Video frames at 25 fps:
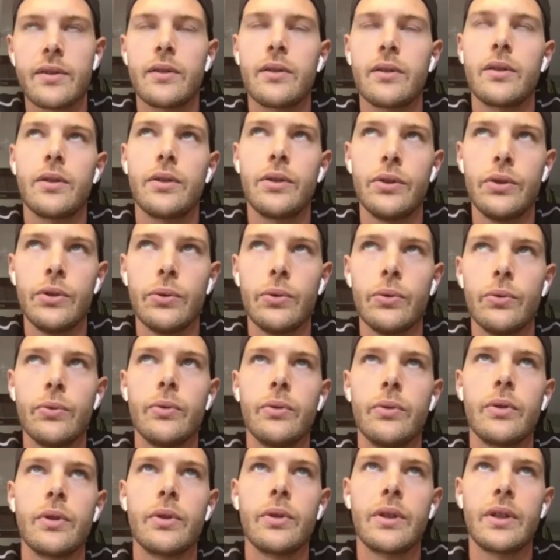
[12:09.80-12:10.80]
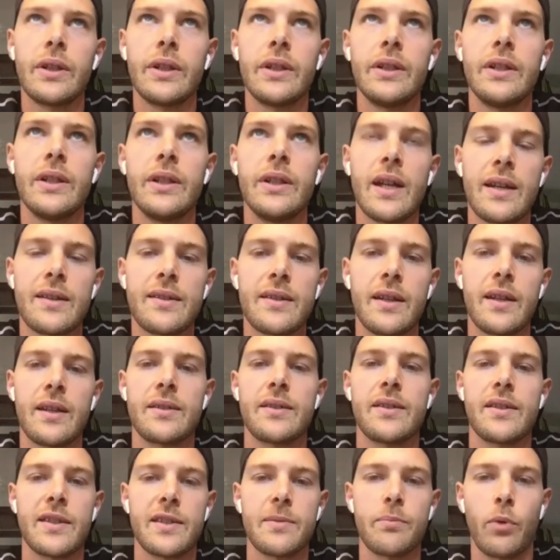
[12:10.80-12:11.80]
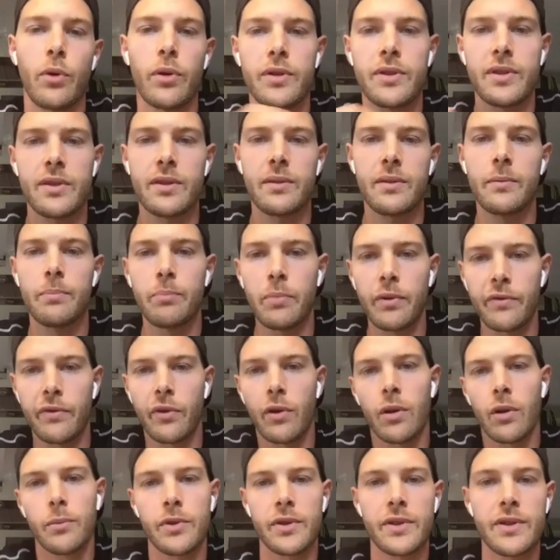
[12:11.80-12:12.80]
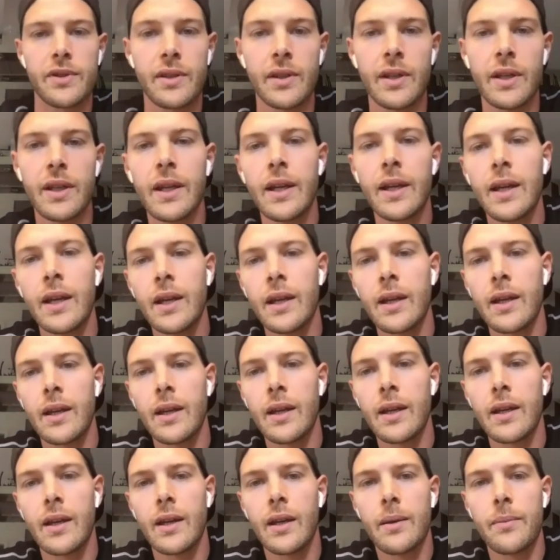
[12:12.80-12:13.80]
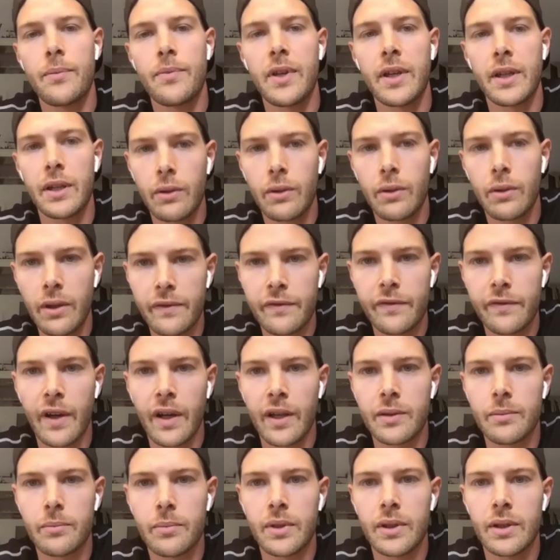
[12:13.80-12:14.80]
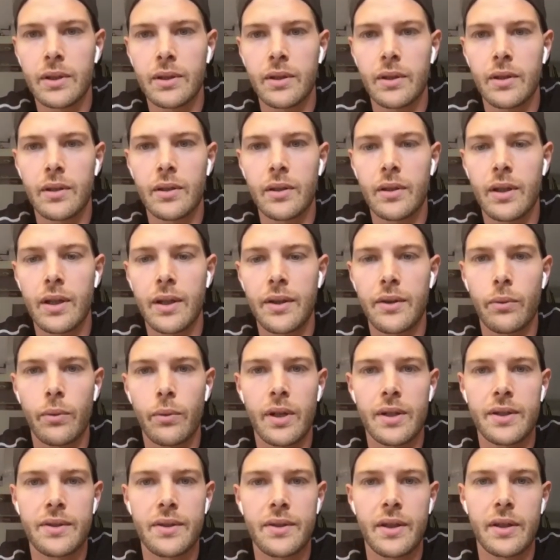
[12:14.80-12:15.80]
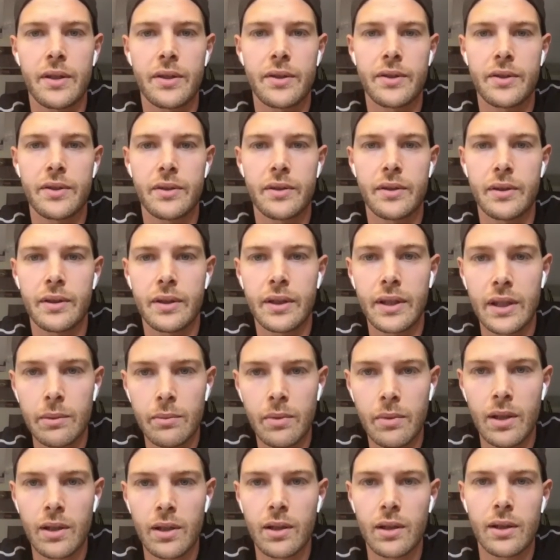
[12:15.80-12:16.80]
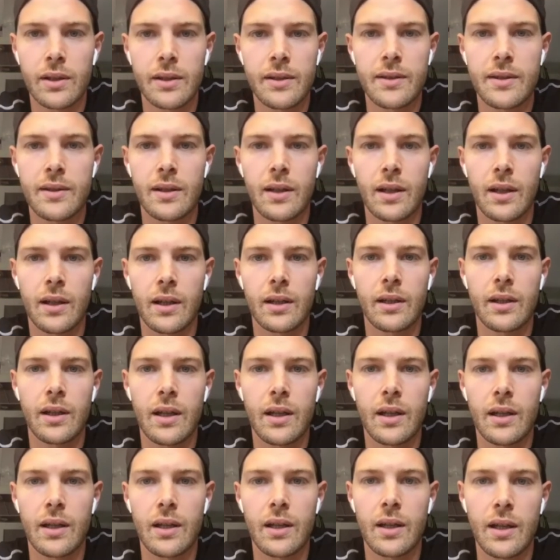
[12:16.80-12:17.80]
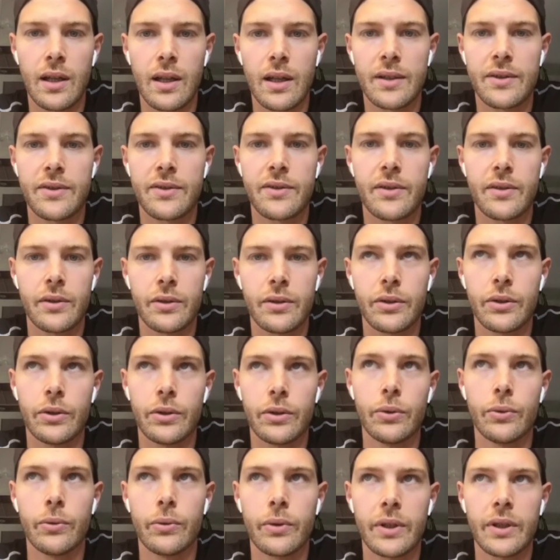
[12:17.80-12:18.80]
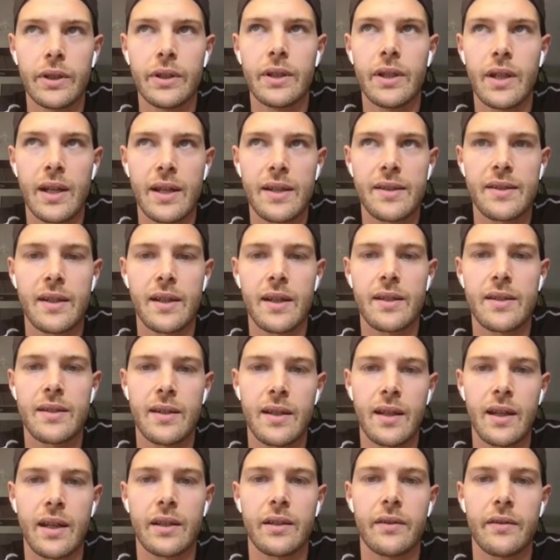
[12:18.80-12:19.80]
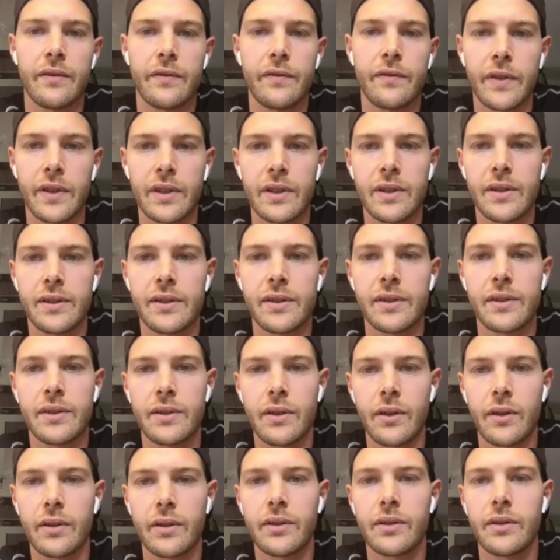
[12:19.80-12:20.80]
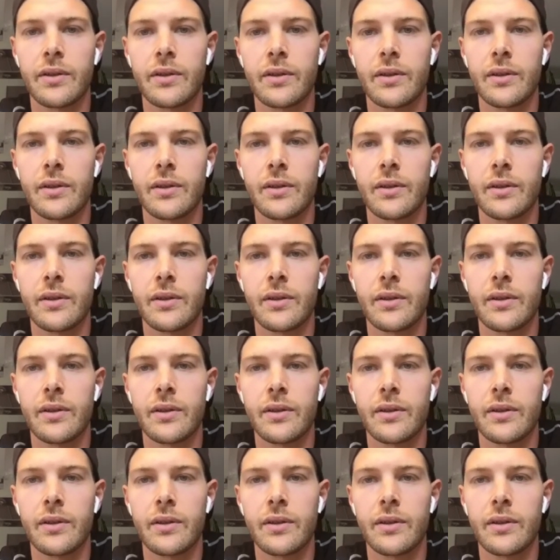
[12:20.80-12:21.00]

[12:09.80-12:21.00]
U E S S Sports Performance. Mm-hmm. Um, there you can find me. Uh, otherwise, there's an email. It's like S U E S S at fitness dot.